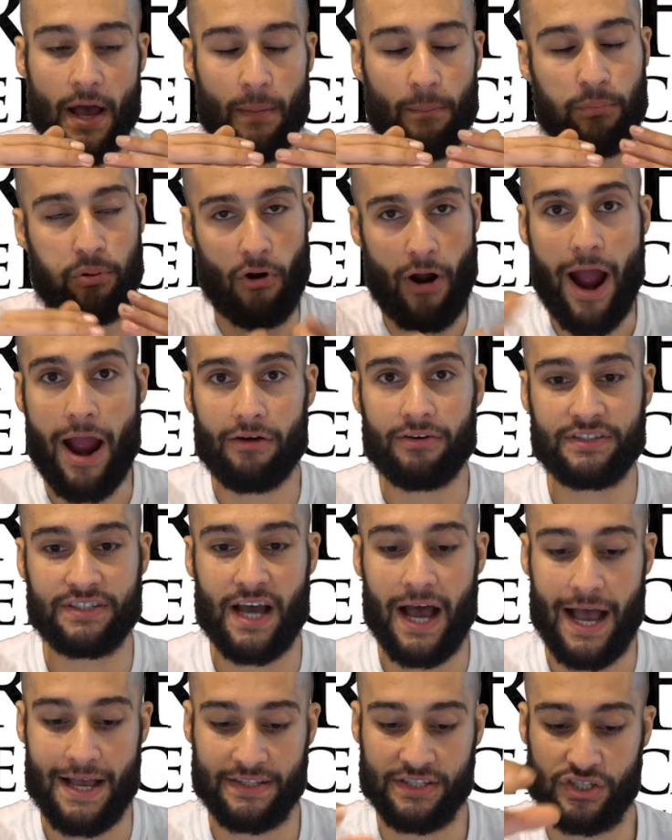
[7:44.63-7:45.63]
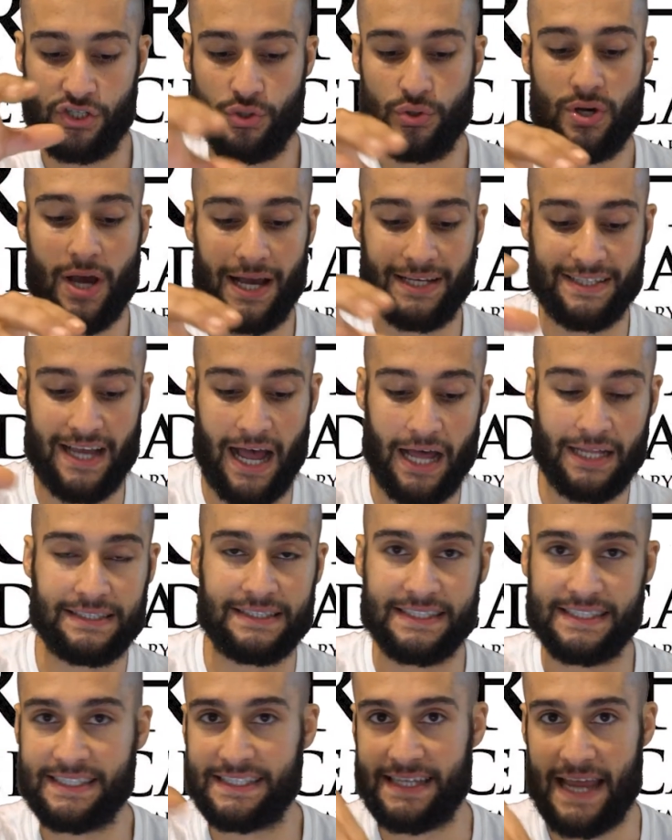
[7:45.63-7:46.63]
prioritizes you guys
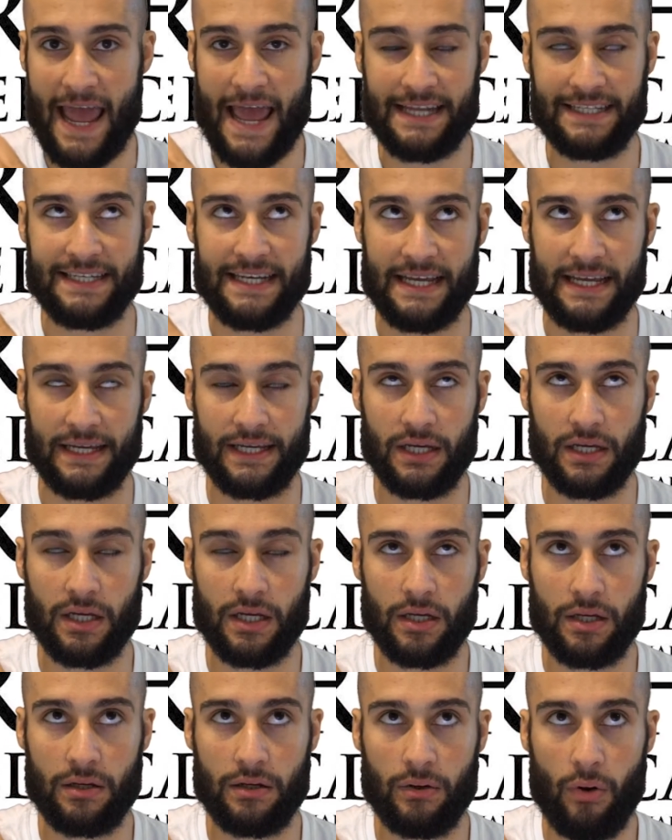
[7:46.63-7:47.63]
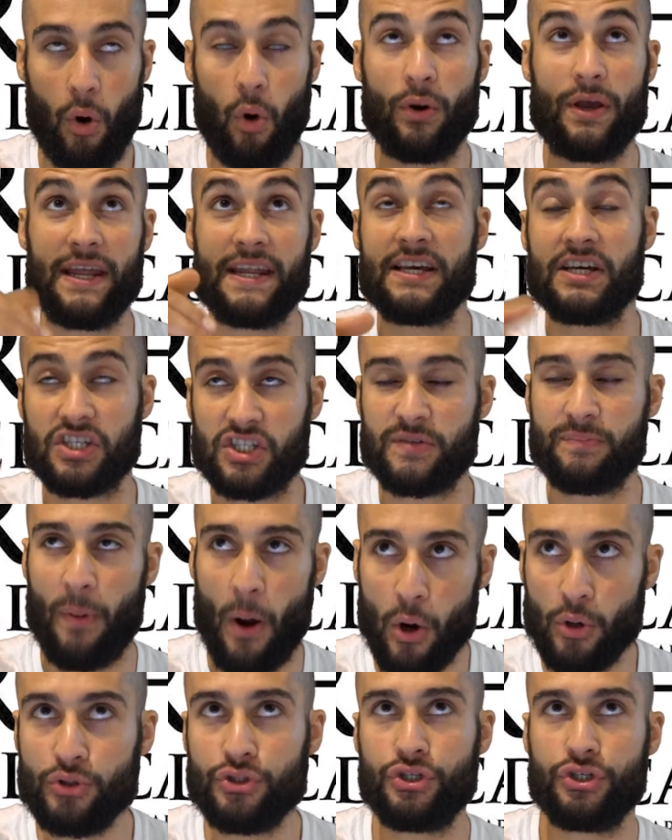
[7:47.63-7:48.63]
understanding or getting
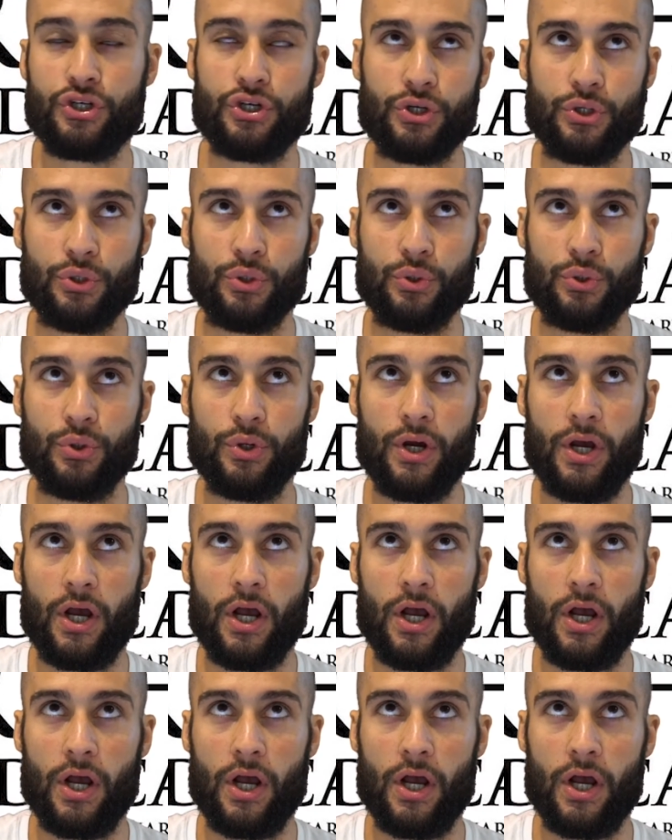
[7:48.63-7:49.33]
exposed to